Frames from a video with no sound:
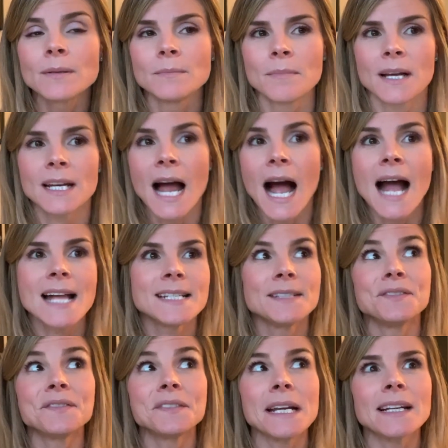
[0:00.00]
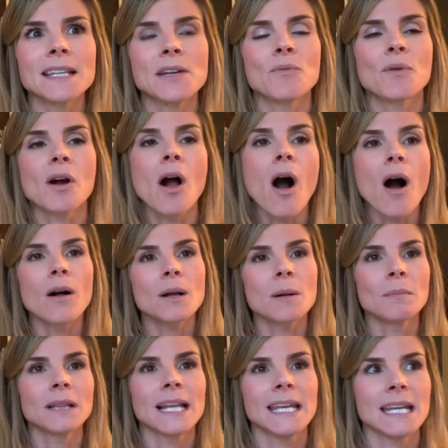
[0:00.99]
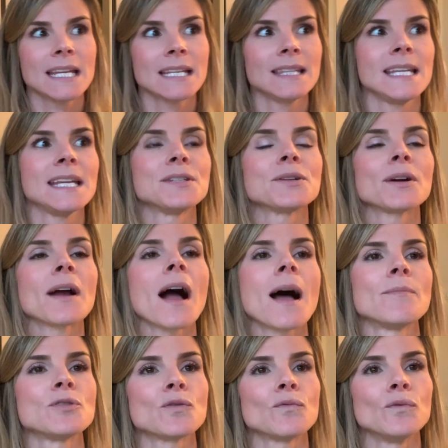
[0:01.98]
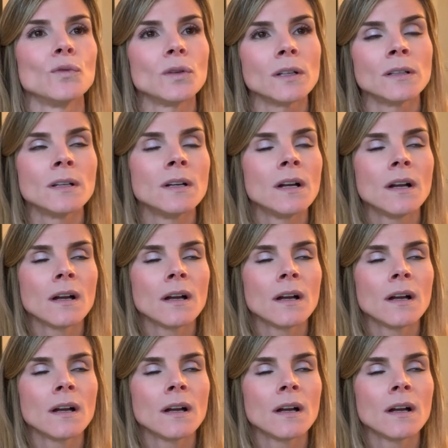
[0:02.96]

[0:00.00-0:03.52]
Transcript: but I distinctly recall complaining in the intercom to Rule,